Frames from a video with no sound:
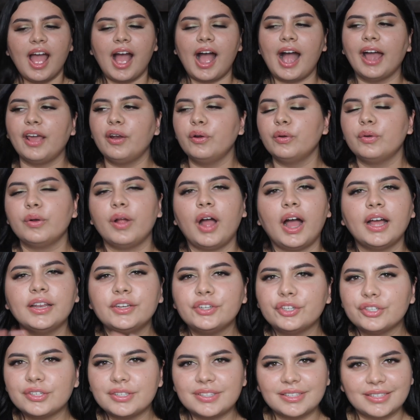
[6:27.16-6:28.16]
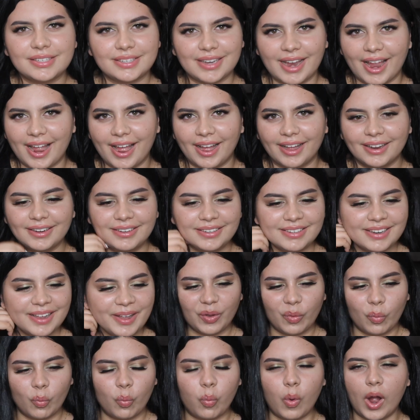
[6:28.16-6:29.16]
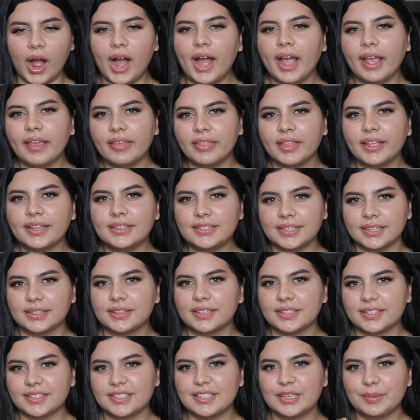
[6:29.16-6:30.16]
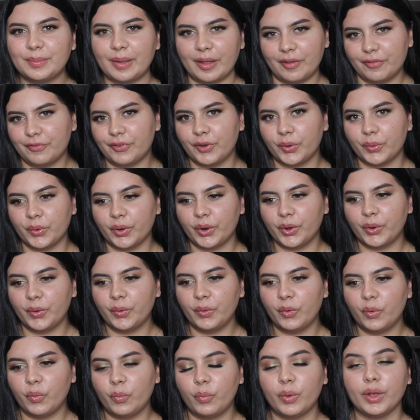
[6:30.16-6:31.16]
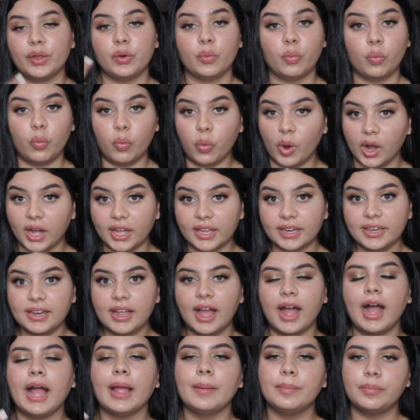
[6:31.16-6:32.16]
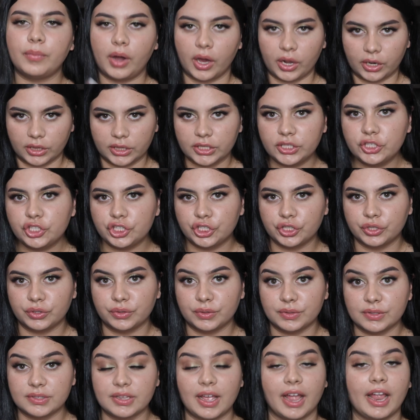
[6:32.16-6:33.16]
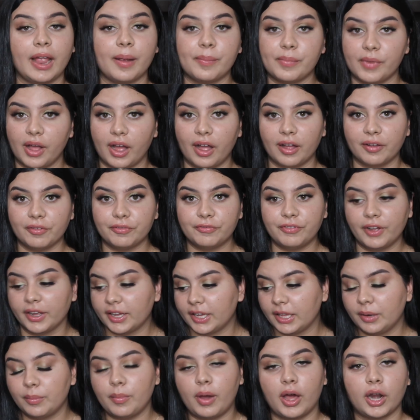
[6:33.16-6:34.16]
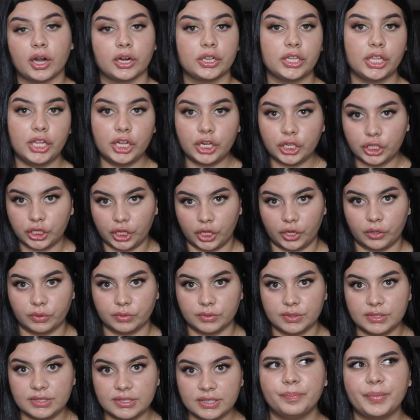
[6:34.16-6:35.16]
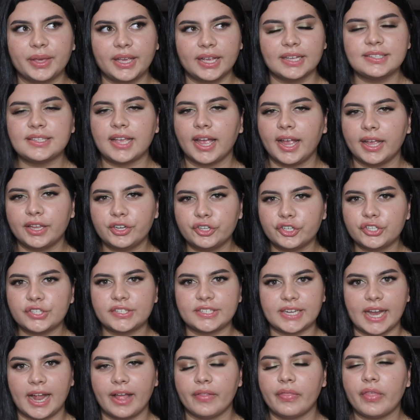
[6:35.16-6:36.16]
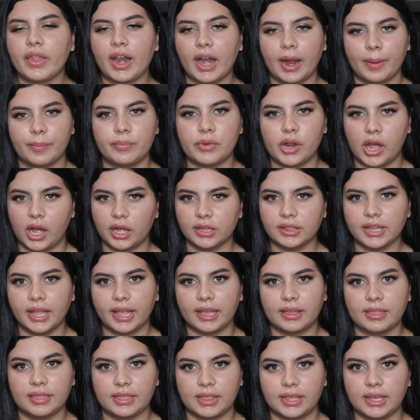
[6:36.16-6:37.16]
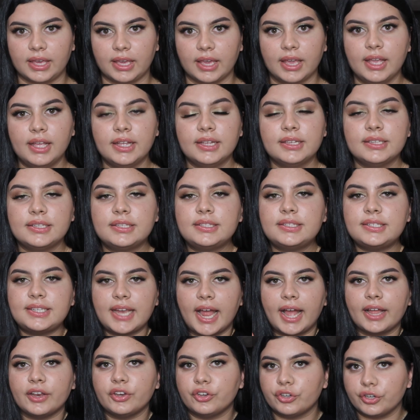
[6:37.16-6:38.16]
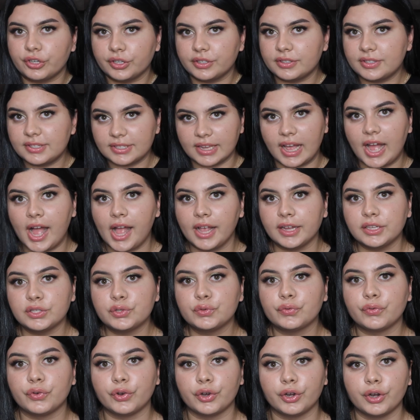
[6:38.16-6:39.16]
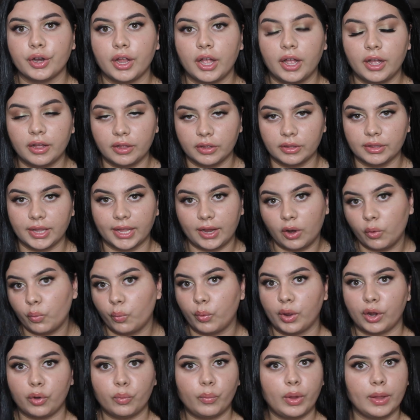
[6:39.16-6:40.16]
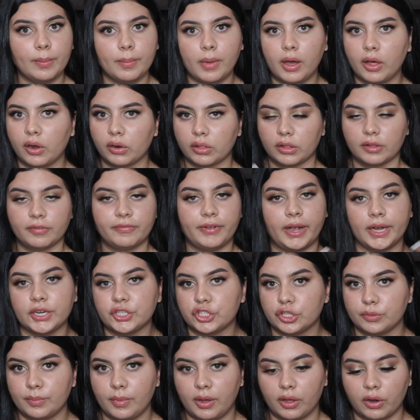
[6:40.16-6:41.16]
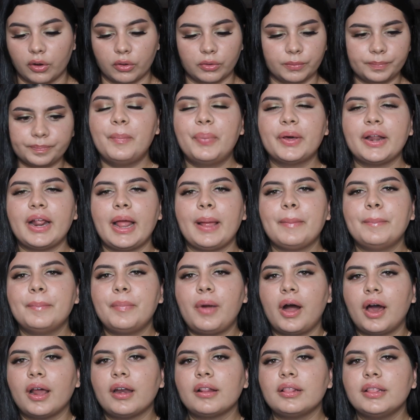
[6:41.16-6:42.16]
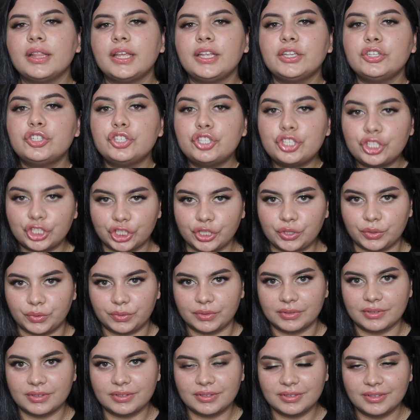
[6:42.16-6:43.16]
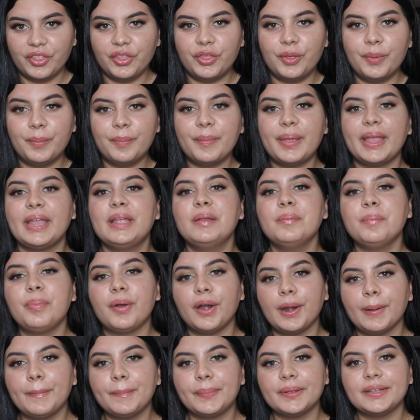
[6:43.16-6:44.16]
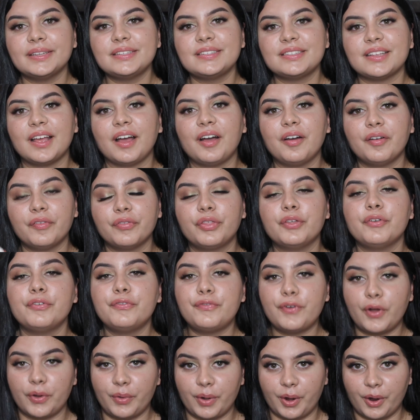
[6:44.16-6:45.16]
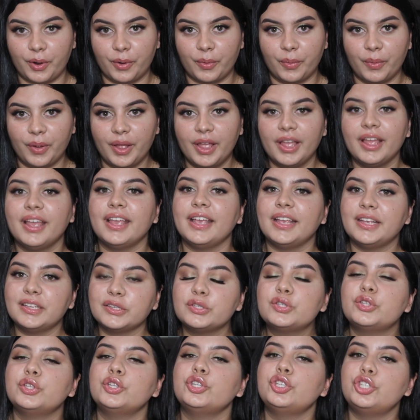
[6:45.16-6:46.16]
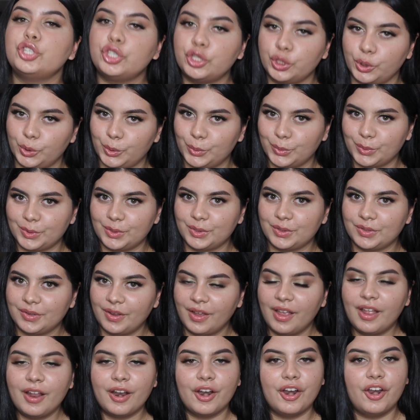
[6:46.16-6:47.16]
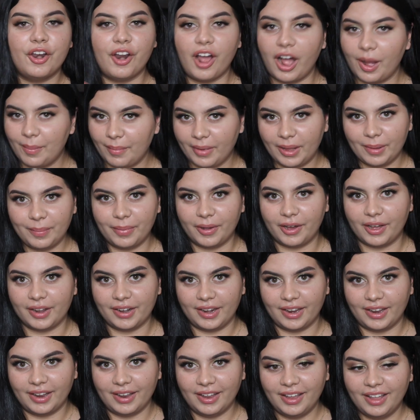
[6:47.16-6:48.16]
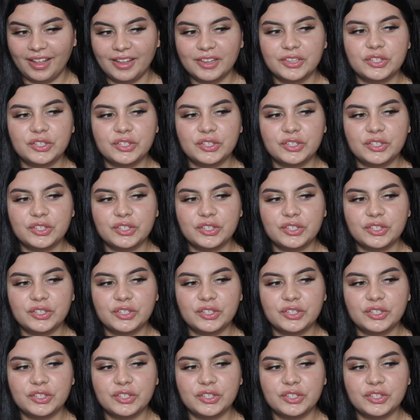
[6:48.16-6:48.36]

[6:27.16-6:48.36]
I don't understand why they did this to my photo when one, I'm modeling shoes. I am not fucking modeling clothes because I understand that I'm not like the standard size for like a runway model, a fashion model, but I'm modeling shoes. The main purpose of the photo is the shoes, not my body.